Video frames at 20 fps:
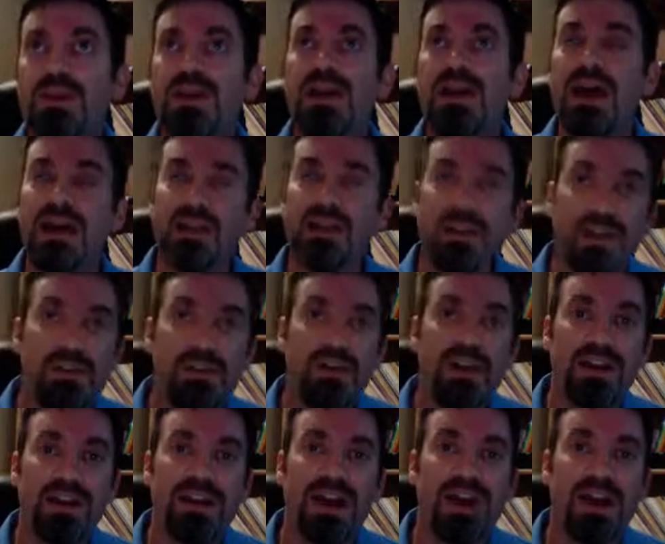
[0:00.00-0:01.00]
And another
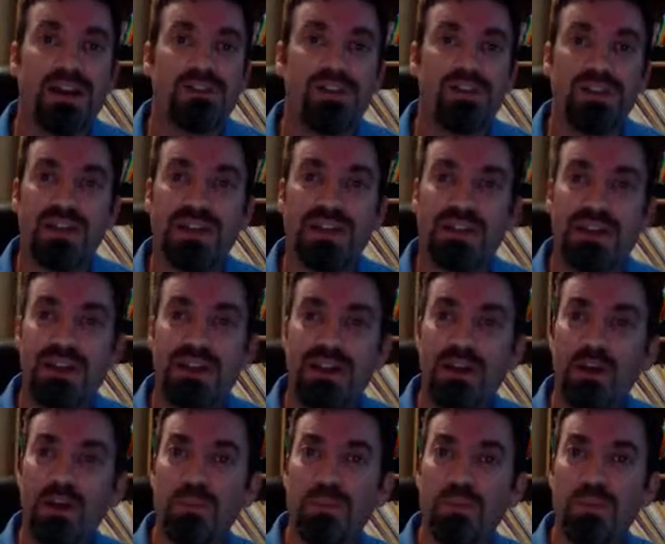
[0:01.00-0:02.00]
analogy that can
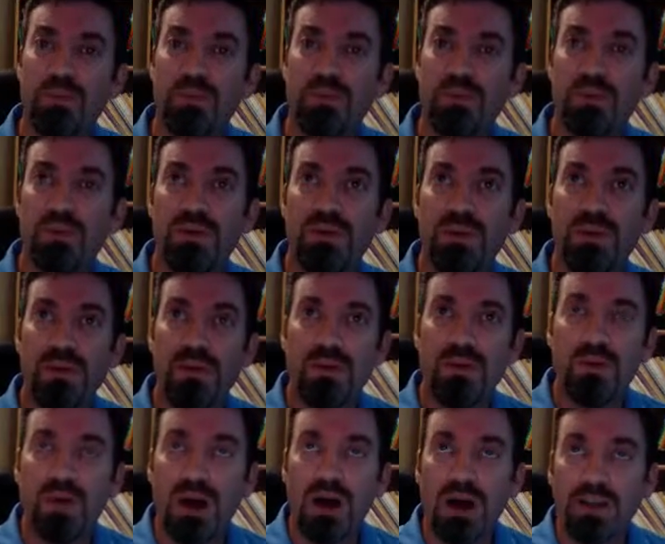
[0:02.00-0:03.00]
help you
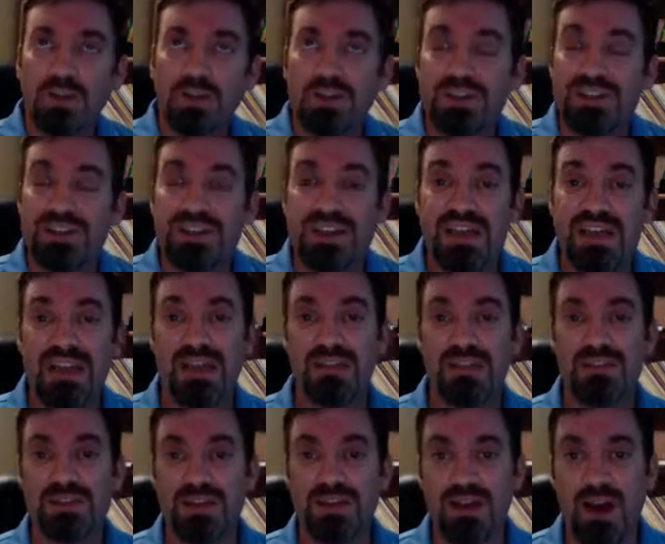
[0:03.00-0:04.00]

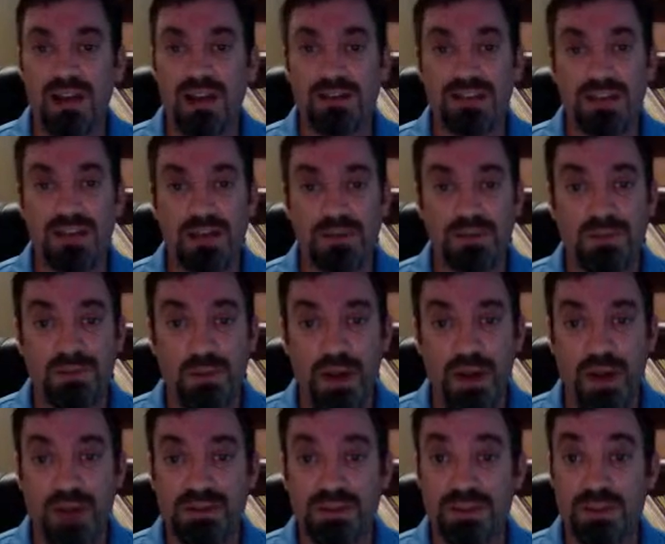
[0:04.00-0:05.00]
understand this concept of
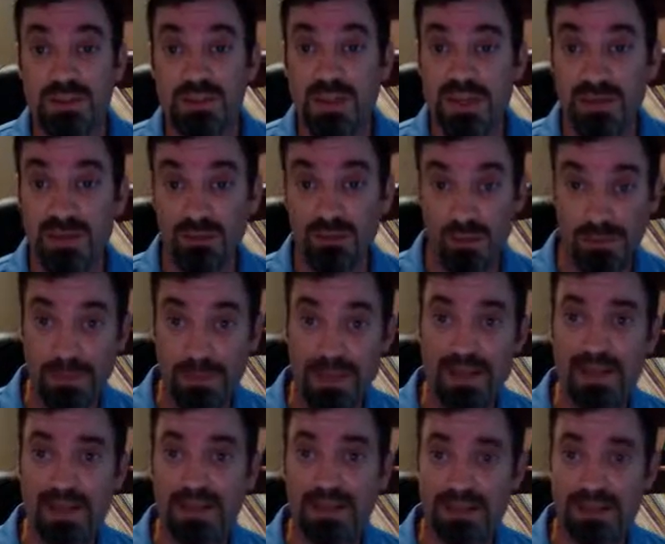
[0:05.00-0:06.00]
practice being
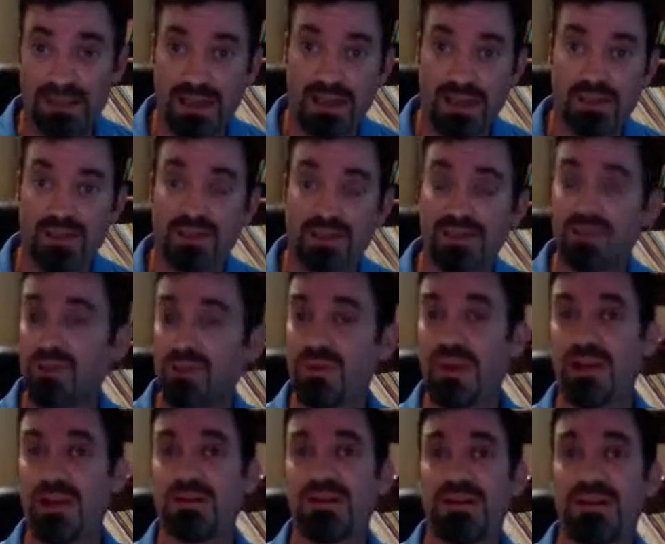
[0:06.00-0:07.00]
repeating sections
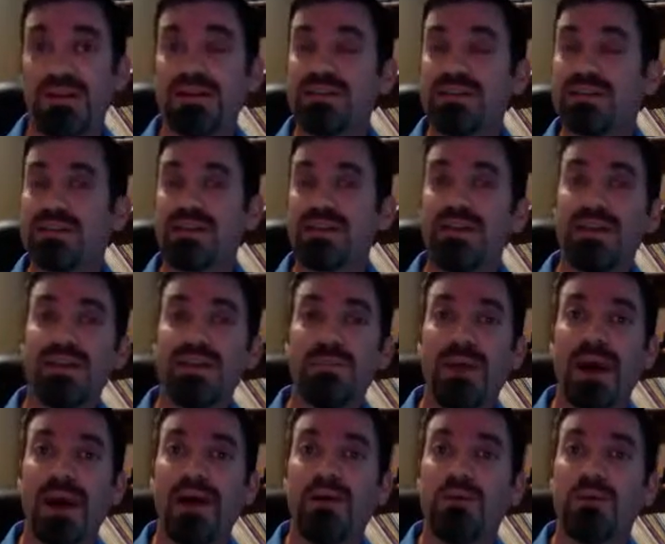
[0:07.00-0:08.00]
correctly is to think
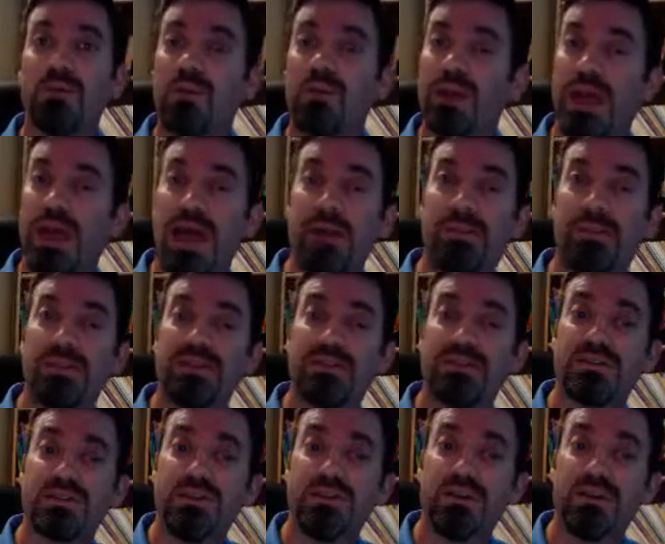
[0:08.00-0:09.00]
about what
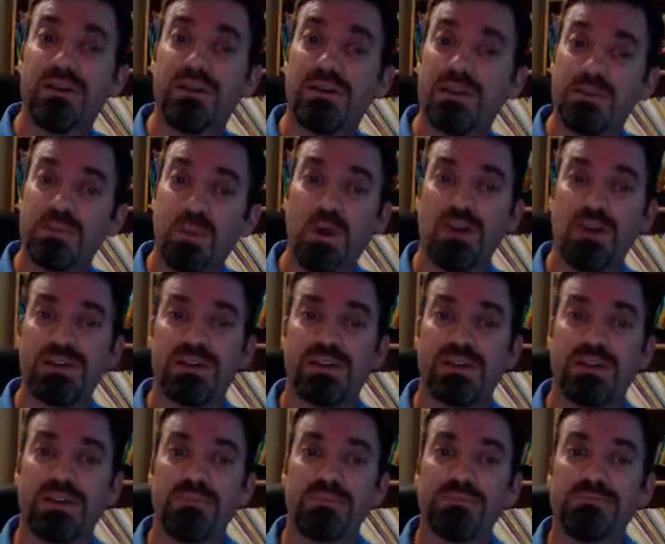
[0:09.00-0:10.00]
happens on a sports
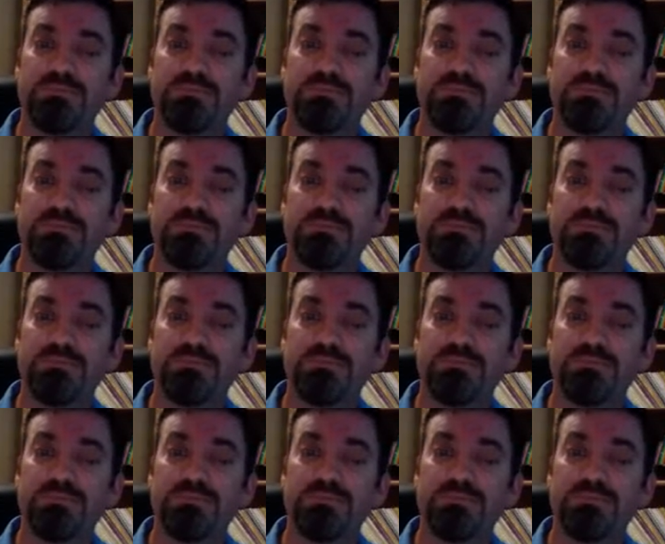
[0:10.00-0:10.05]
team.